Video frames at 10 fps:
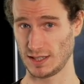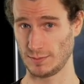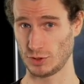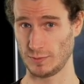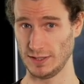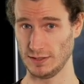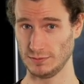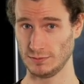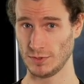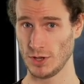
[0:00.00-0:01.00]
with the
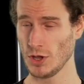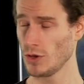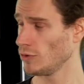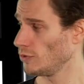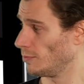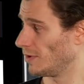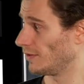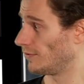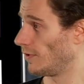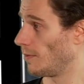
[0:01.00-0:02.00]
appearance of the pie chart.